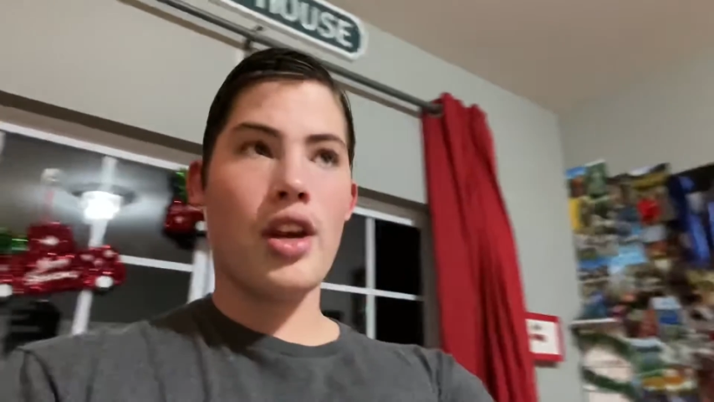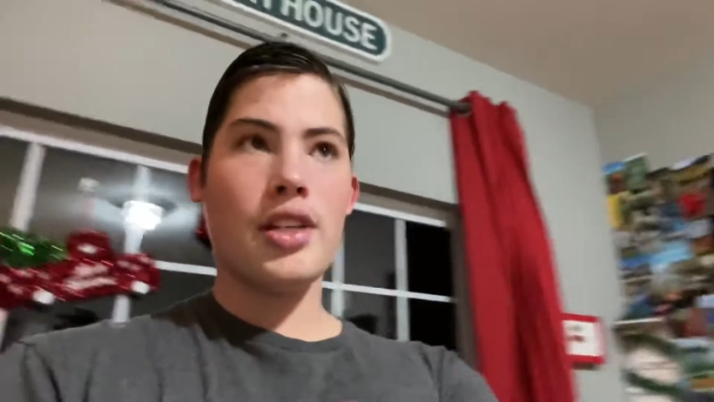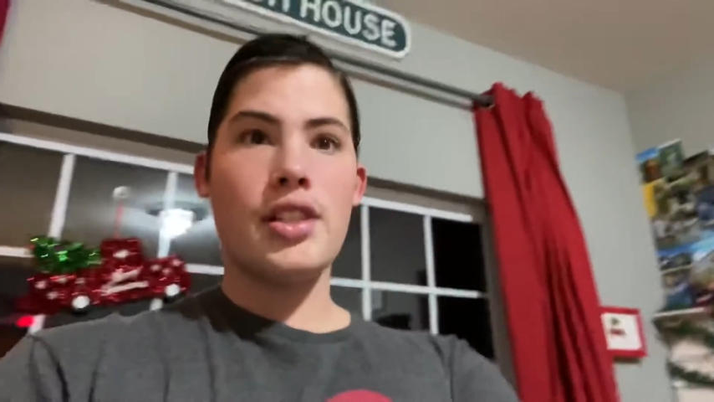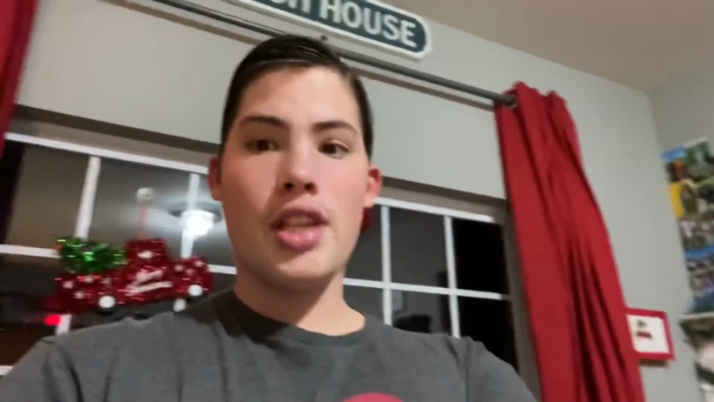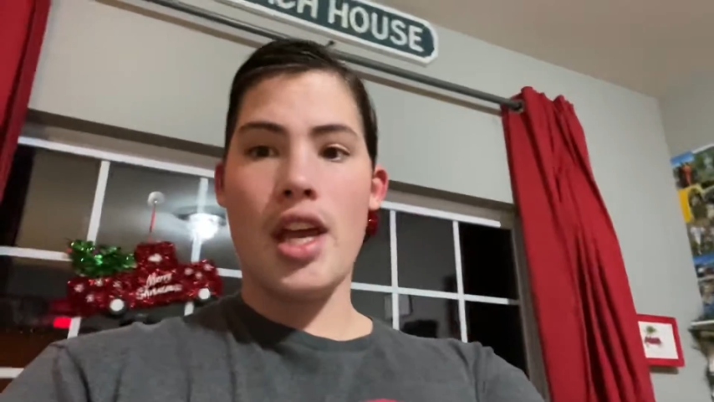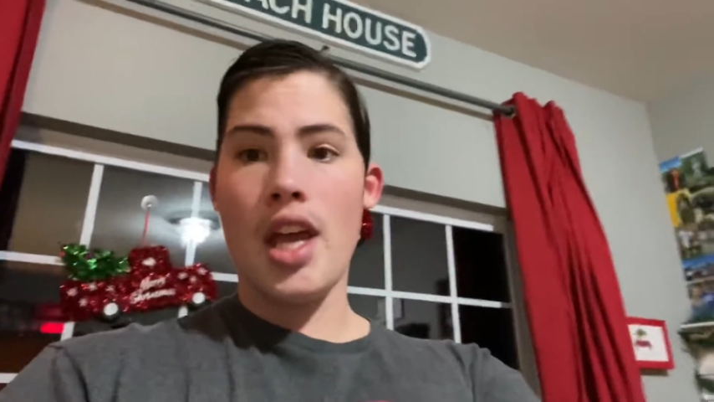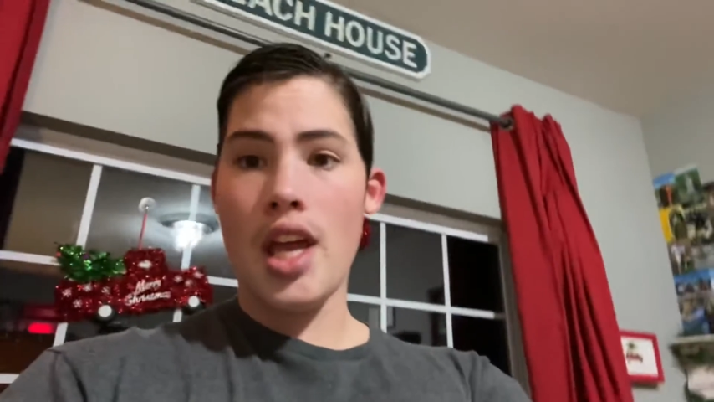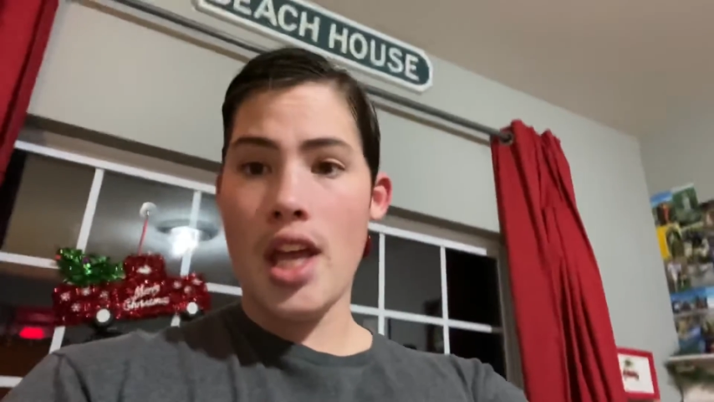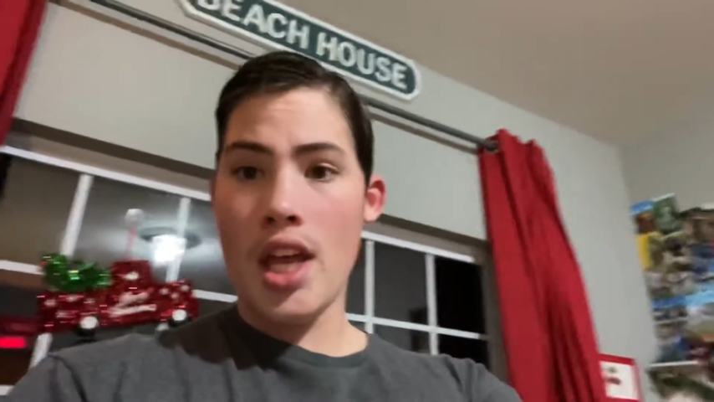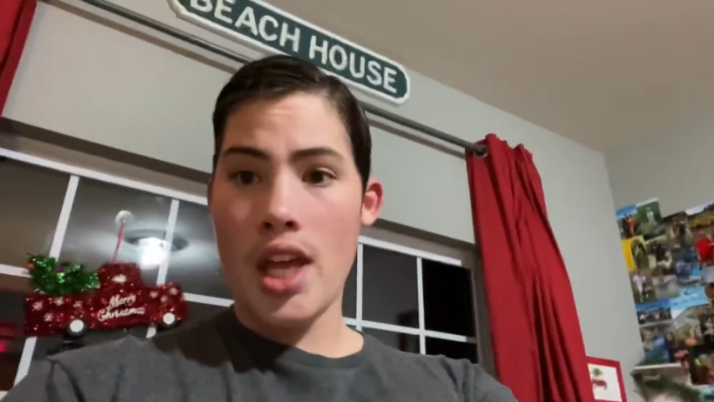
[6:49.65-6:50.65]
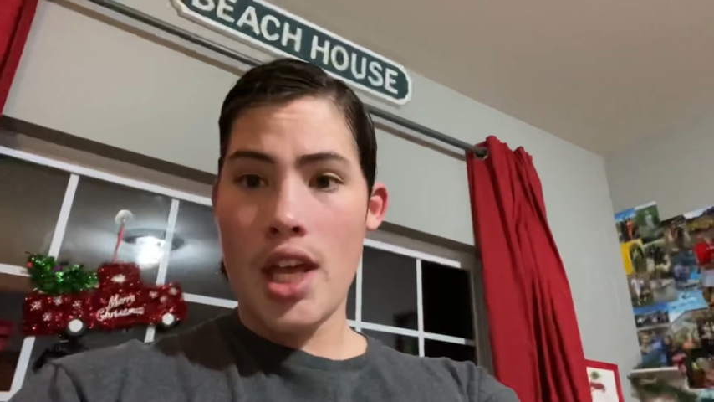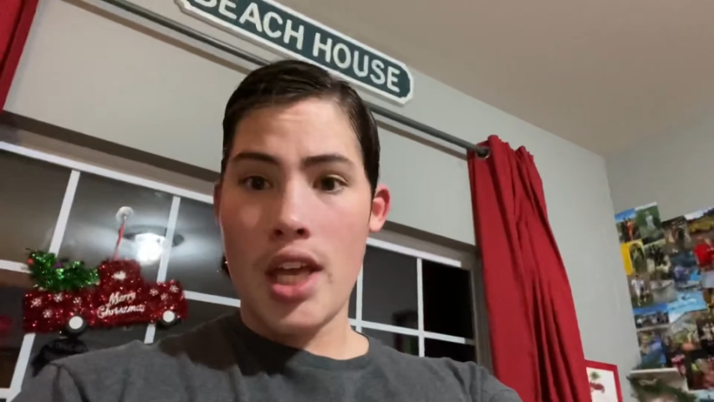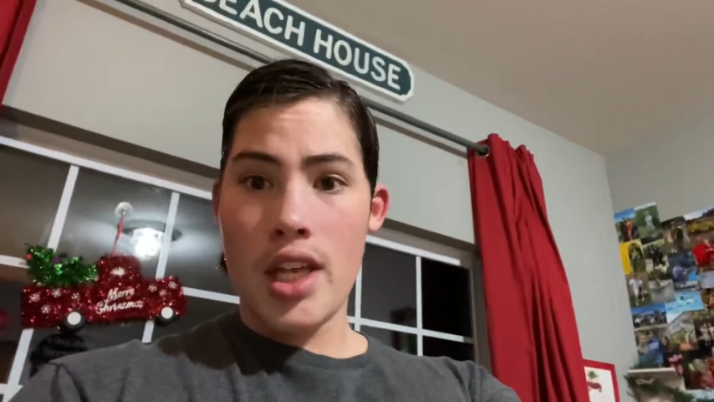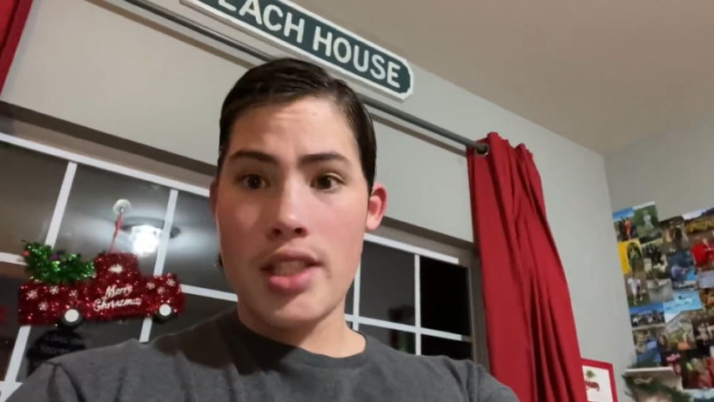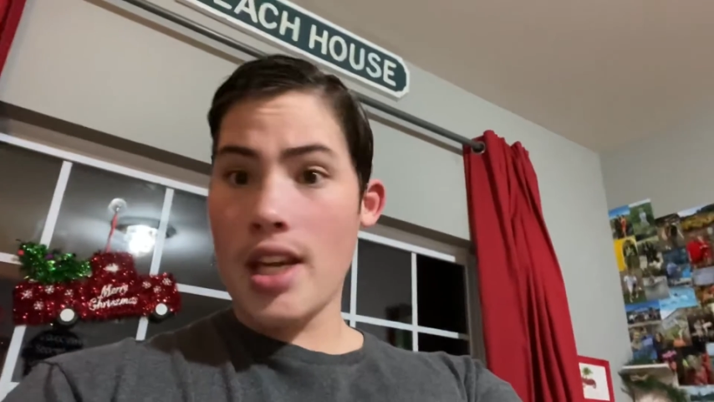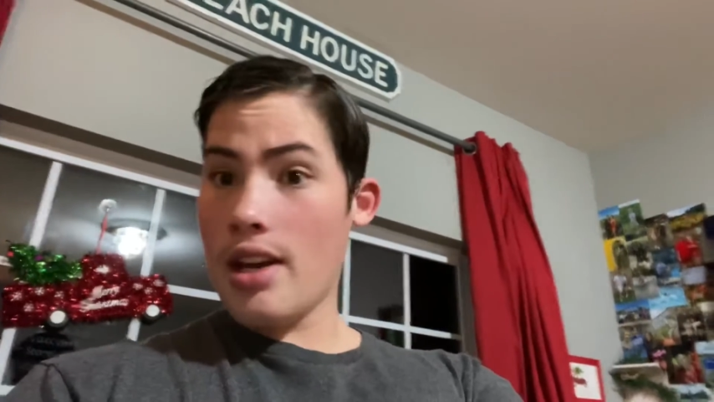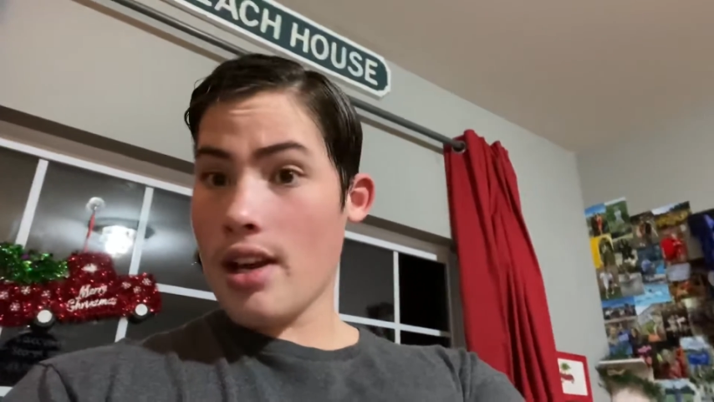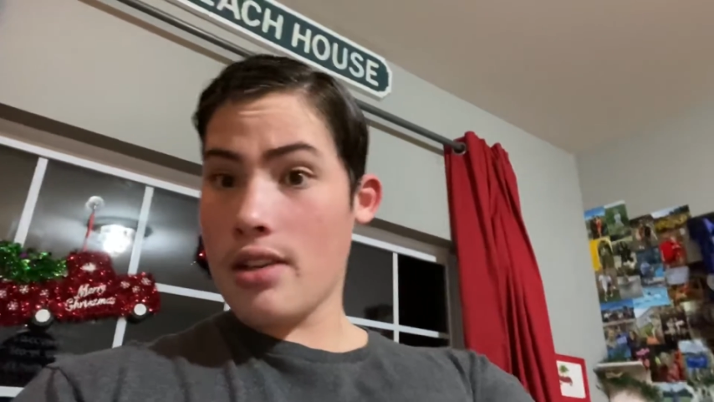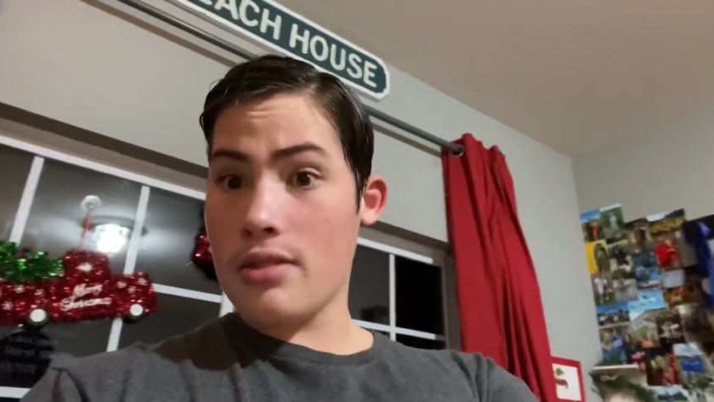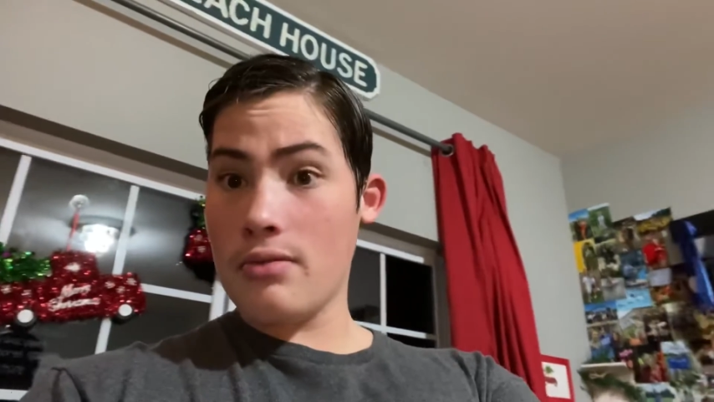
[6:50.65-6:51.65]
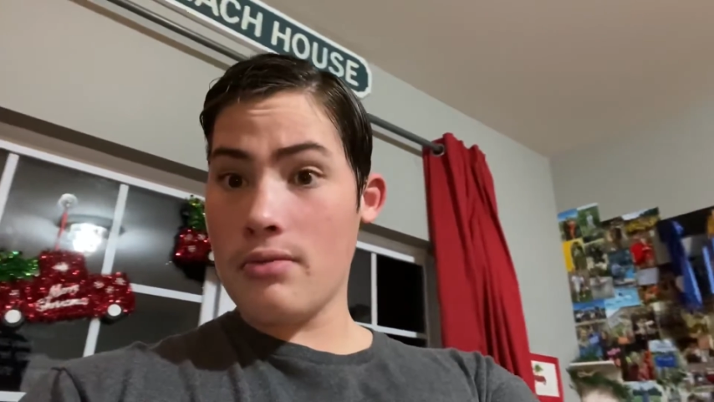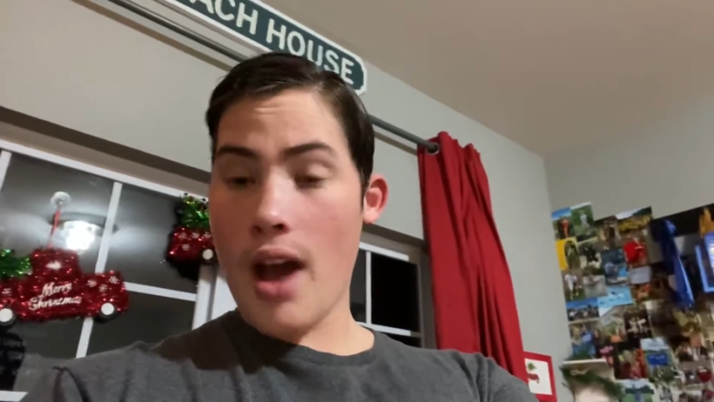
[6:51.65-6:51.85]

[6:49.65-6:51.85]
at 10, I guess.